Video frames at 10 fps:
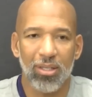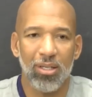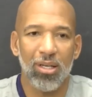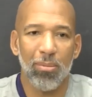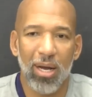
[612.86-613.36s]

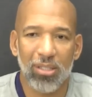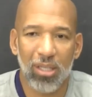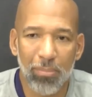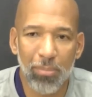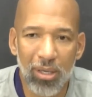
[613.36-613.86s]
get back to
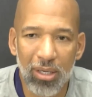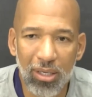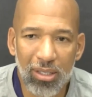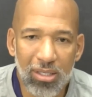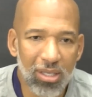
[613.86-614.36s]

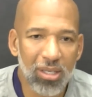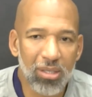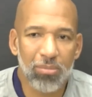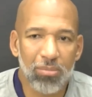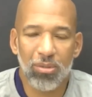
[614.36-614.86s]
competing and
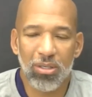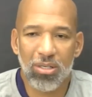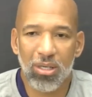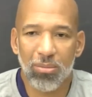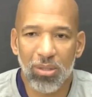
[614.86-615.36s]
team is
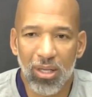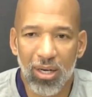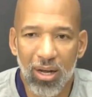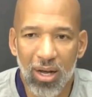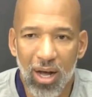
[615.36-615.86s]
something that
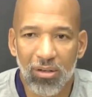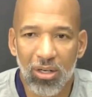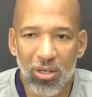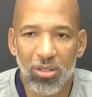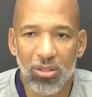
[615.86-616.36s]
I
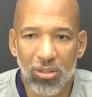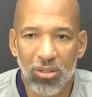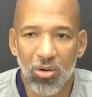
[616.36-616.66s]
learned